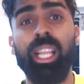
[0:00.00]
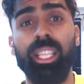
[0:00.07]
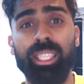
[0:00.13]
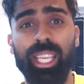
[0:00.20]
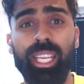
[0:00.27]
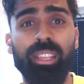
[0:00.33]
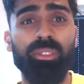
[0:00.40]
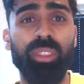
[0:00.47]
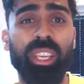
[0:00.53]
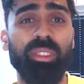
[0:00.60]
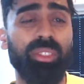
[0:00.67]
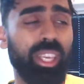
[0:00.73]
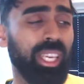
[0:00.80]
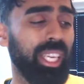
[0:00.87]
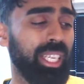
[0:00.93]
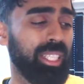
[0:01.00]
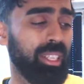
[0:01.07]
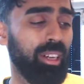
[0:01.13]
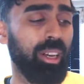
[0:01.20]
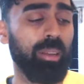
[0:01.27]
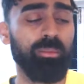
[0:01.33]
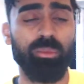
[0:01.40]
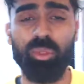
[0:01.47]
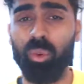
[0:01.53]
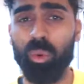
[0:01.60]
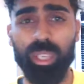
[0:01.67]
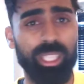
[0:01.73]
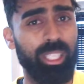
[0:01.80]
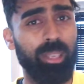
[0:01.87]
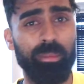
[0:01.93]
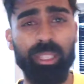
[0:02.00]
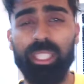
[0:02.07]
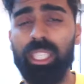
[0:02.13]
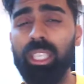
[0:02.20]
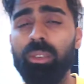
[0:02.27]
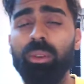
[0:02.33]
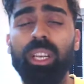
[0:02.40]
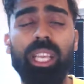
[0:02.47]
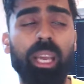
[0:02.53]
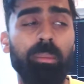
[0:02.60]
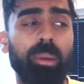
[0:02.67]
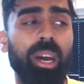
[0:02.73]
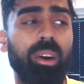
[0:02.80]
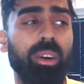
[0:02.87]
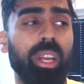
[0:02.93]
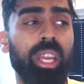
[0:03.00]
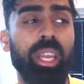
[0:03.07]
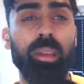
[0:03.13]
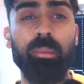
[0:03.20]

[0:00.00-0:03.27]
The second big thing is that I'm talking to them continually about